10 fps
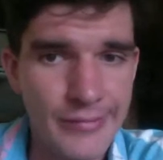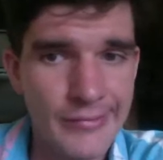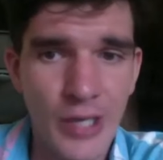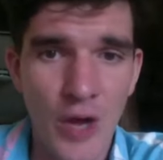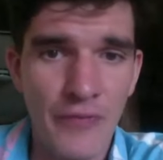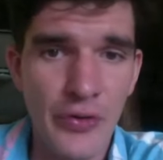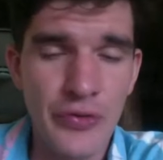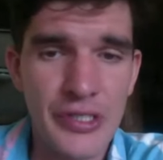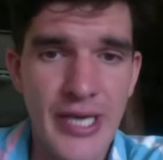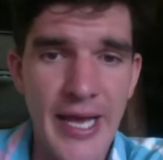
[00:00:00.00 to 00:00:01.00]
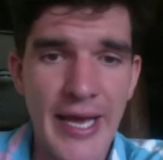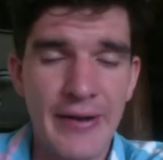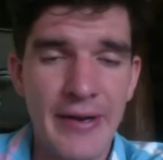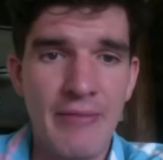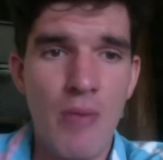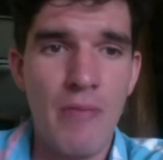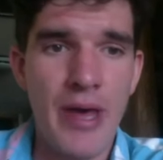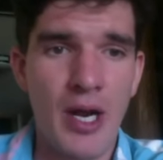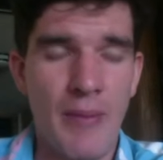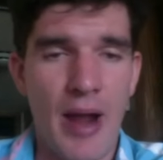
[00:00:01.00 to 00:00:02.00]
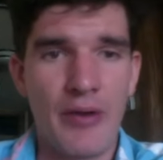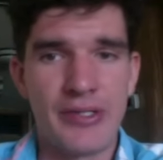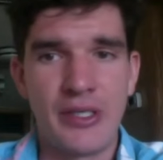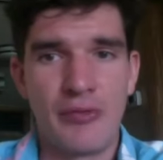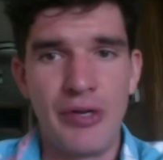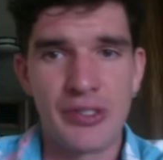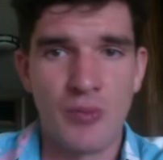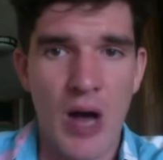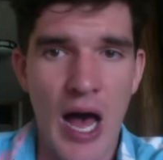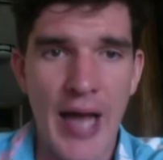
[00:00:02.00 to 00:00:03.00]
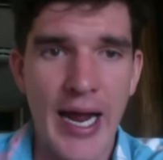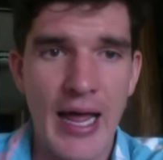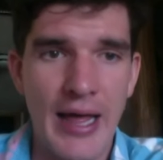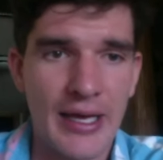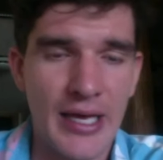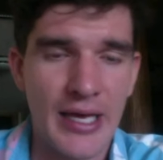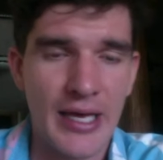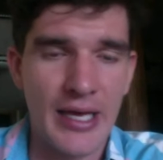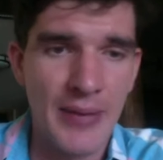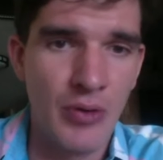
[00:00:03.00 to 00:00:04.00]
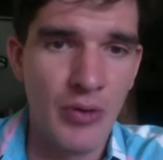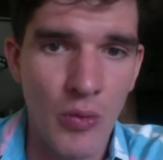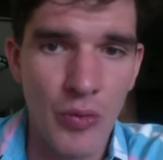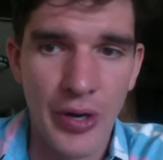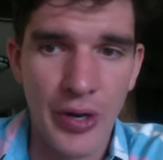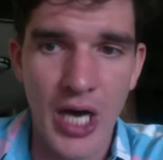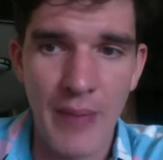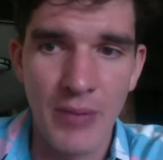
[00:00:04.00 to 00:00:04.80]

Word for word: you know, if UNC can't get in the momentum, I don't see a reason why a guy like him would would want to come here.